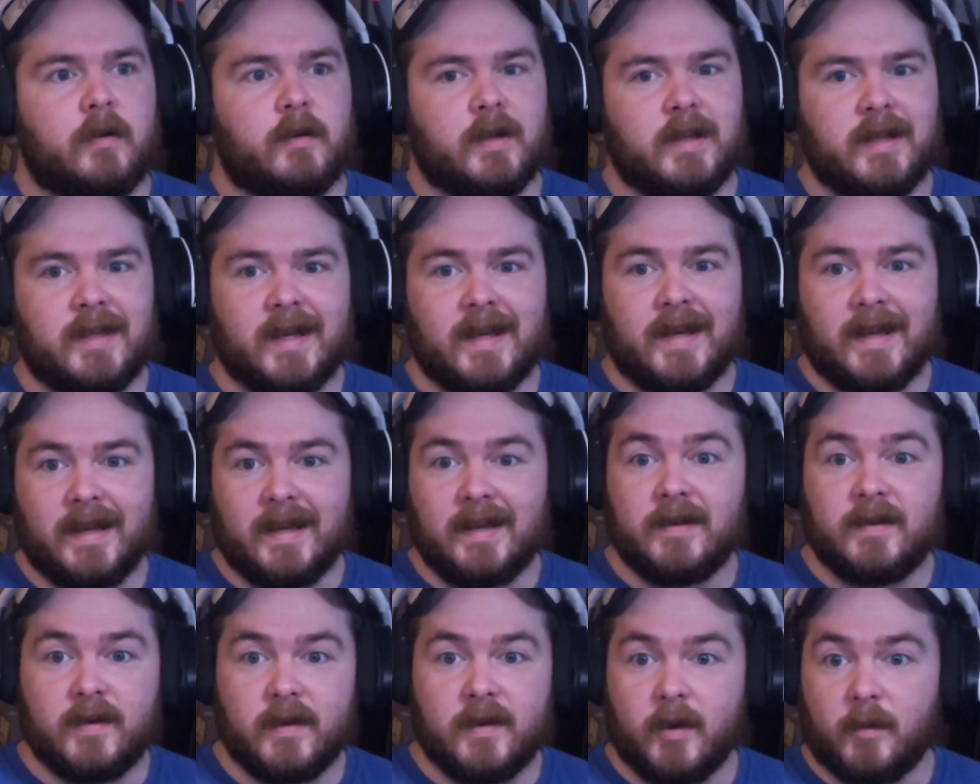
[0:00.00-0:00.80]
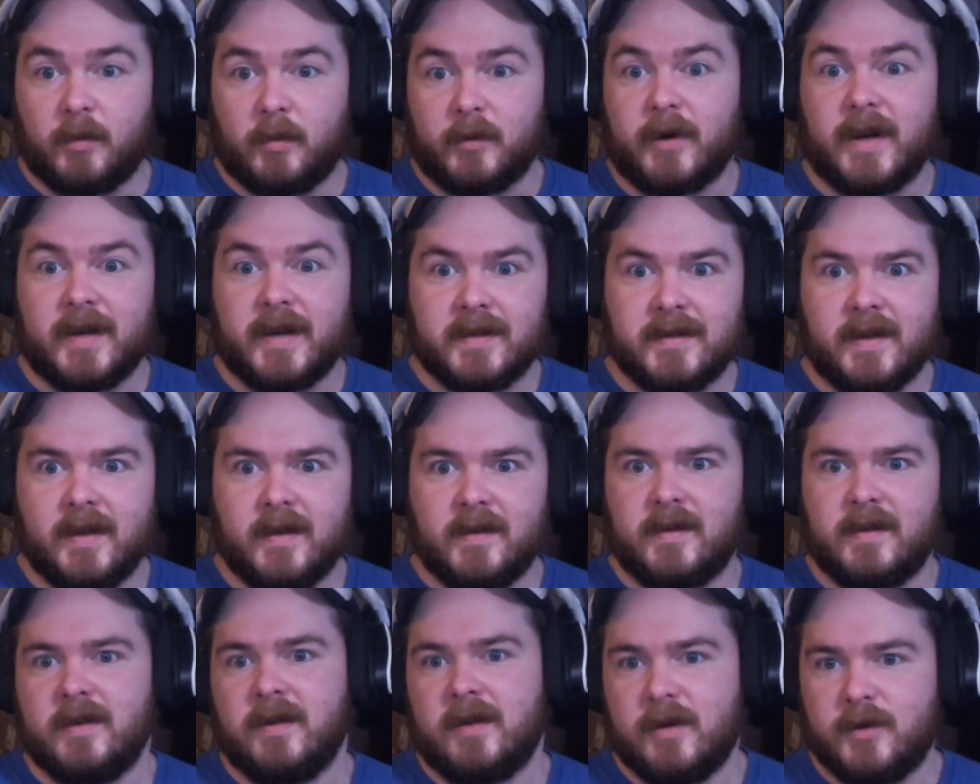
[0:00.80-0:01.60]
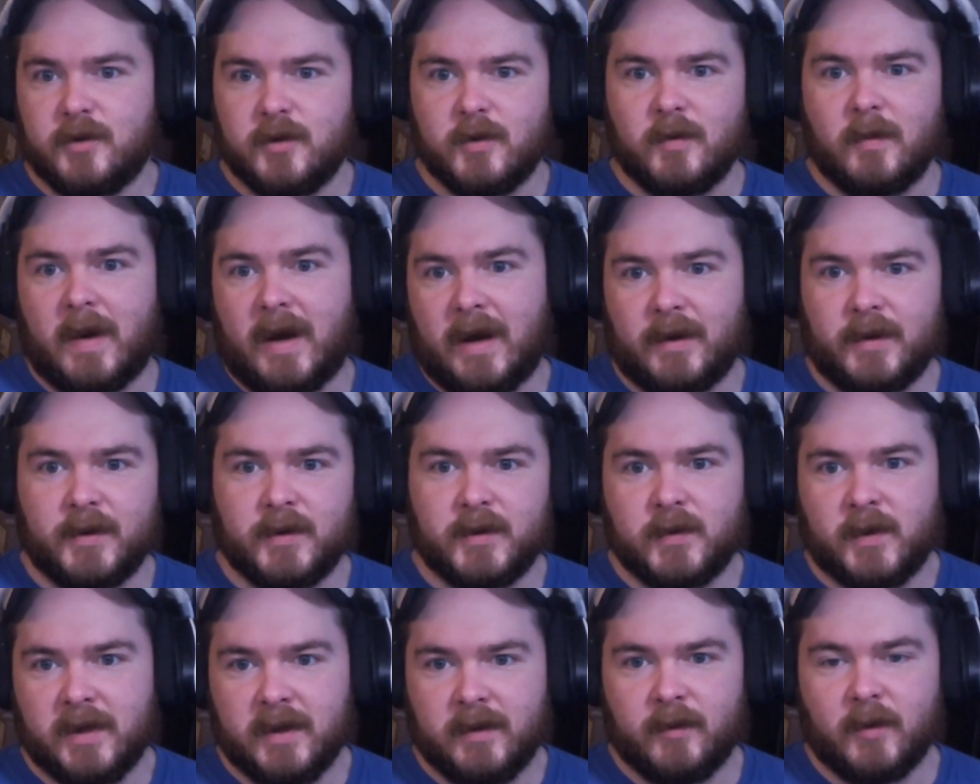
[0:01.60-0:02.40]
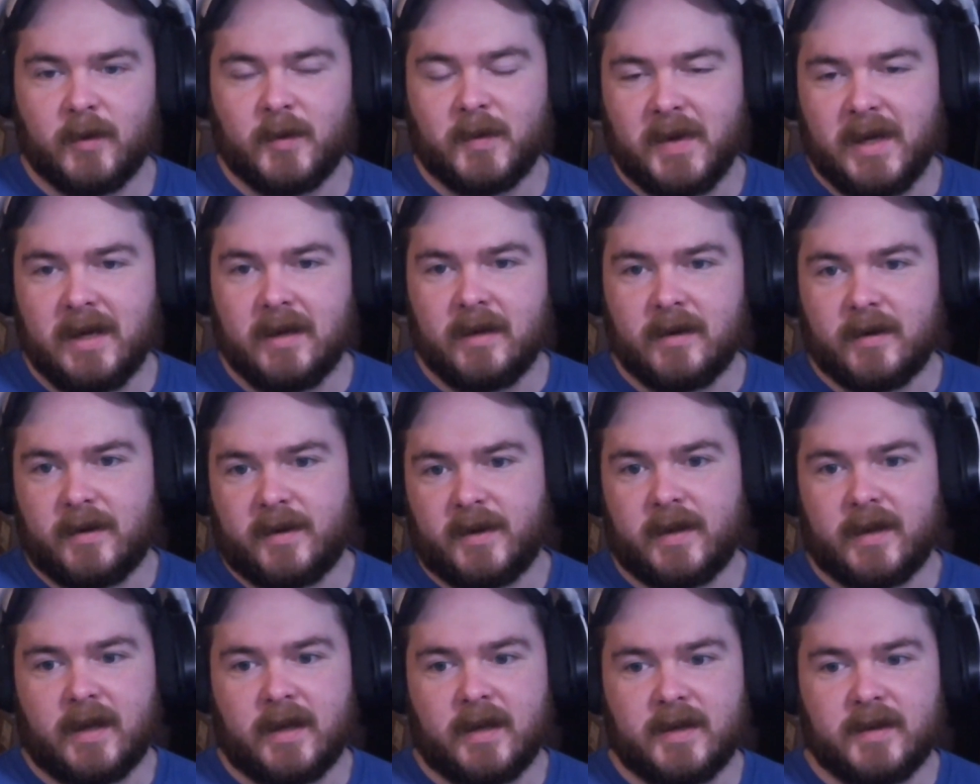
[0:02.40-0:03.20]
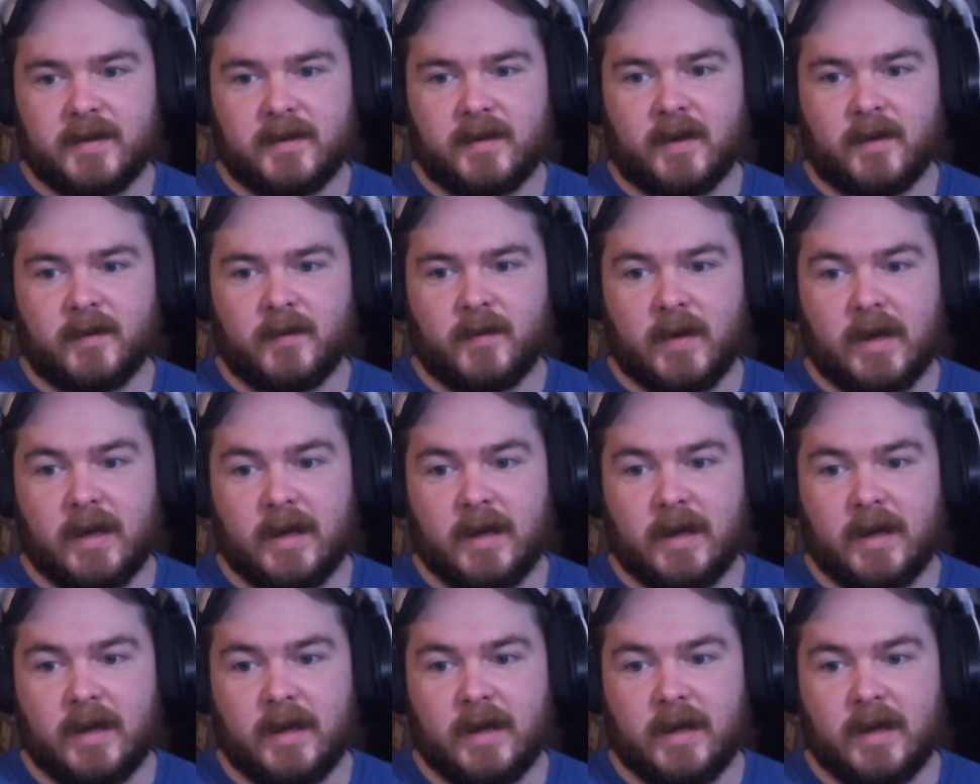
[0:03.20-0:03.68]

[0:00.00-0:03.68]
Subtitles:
get into the process and get your models ready for paint and all that kind of stuff.